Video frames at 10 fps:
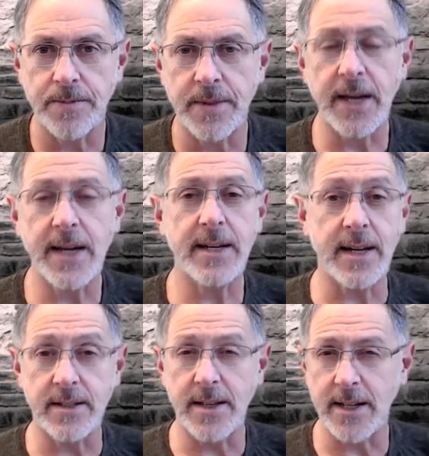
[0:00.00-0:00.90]
They
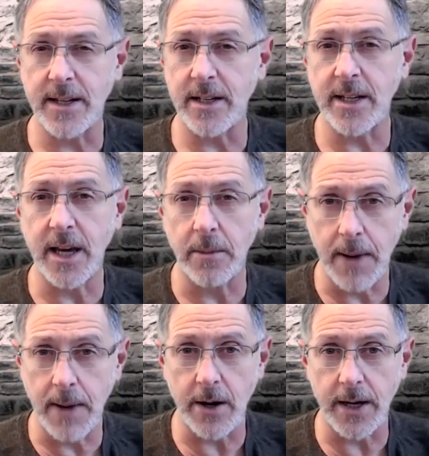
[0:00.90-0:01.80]
intended to get
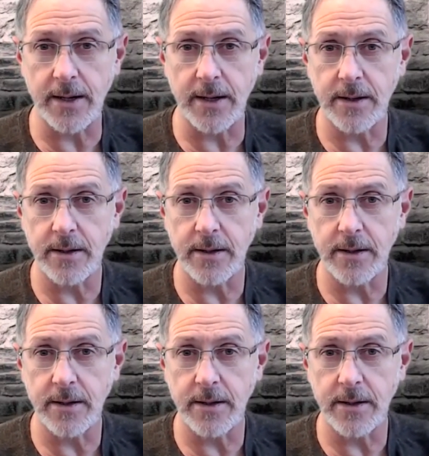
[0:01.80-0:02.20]
married.